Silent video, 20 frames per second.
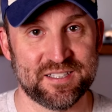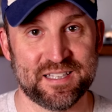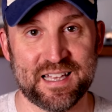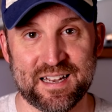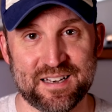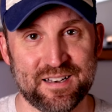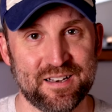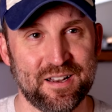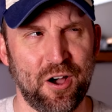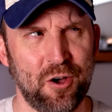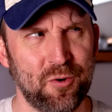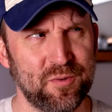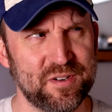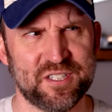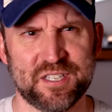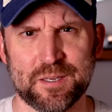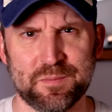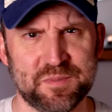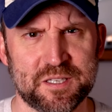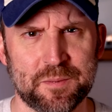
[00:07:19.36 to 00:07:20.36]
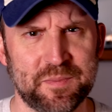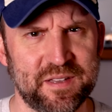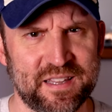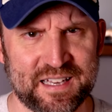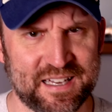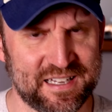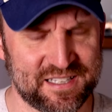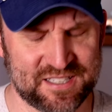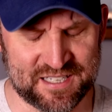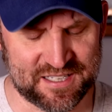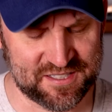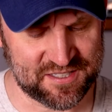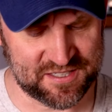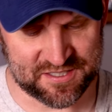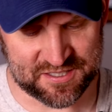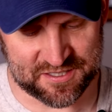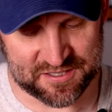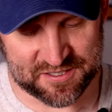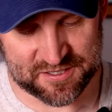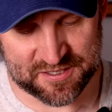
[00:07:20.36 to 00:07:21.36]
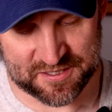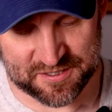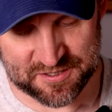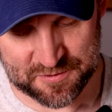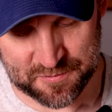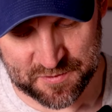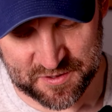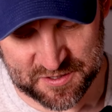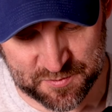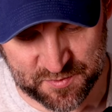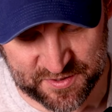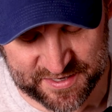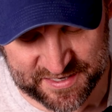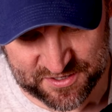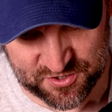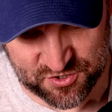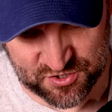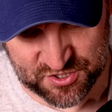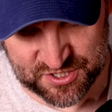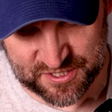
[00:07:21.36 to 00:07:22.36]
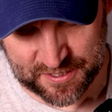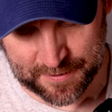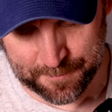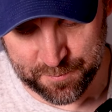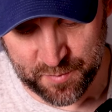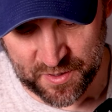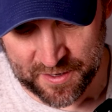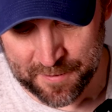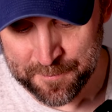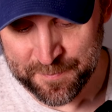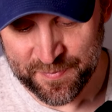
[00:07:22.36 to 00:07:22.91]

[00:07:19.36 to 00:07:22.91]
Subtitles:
that always seems to be the consensus. It's pretty interesting. But